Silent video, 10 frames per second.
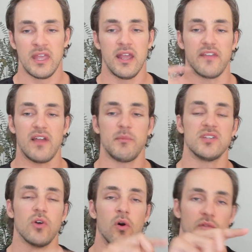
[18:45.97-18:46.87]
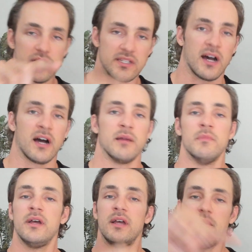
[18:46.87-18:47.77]
And that means over time,
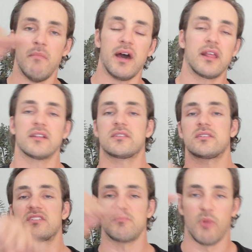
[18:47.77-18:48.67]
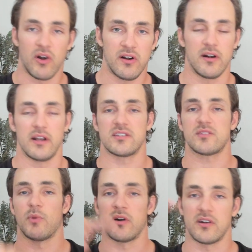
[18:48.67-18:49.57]
Meta gets smarter and
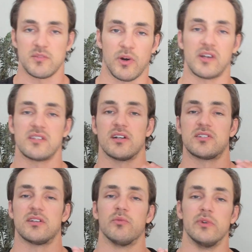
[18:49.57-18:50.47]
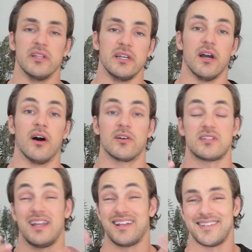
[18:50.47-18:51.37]
smarter and smarter and starts to really
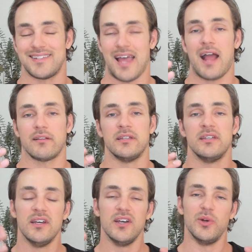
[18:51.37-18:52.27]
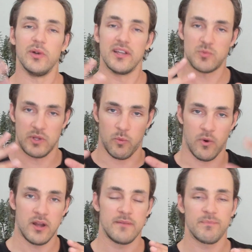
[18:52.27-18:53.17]
understand exactly who it is we
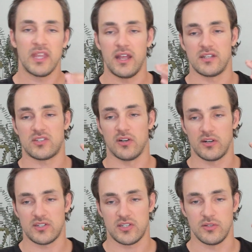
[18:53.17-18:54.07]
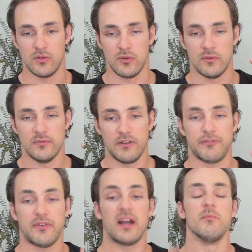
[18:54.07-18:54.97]
want and starts to
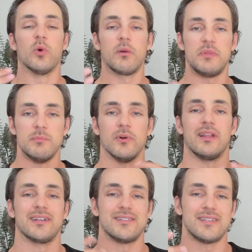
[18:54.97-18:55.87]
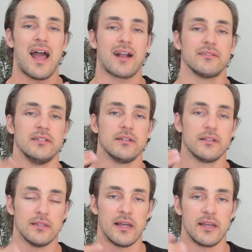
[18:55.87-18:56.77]
find more people exactly
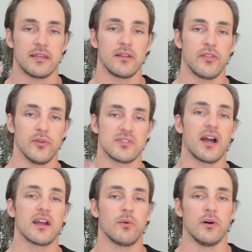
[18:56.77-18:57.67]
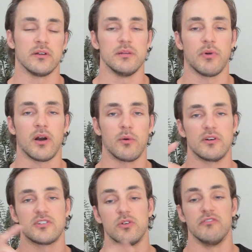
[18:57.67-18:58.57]
like those high quality
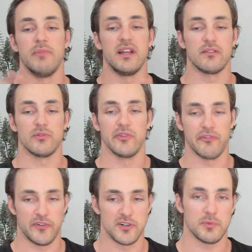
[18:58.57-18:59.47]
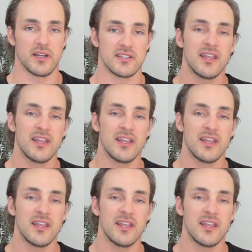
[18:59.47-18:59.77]
borrowers who've made it through in the first place.